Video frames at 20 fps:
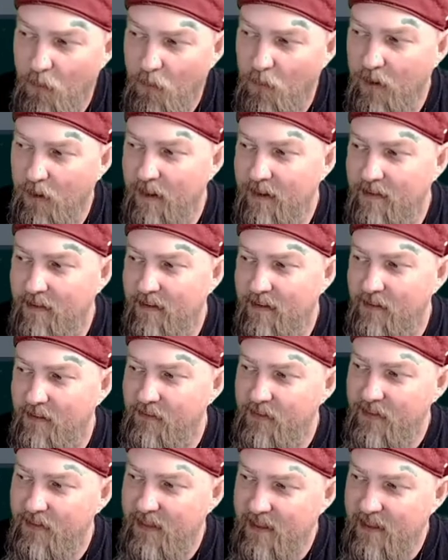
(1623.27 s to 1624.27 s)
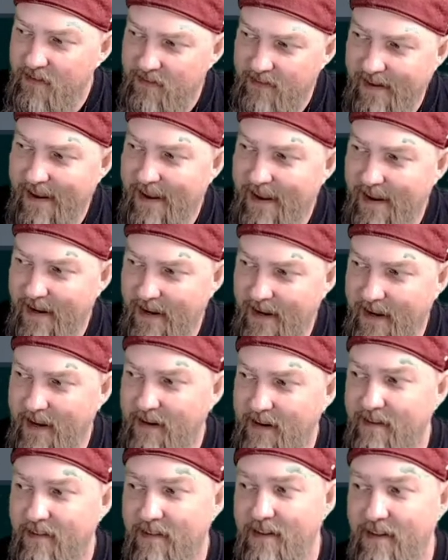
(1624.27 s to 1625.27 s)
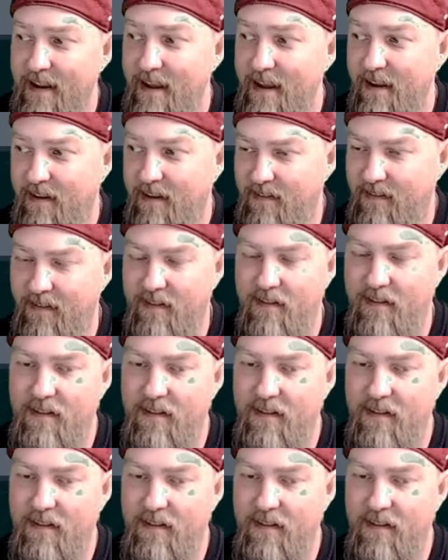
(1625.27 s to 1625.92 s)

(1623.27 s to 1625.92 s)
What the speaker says: Instead of the Z, it is an S.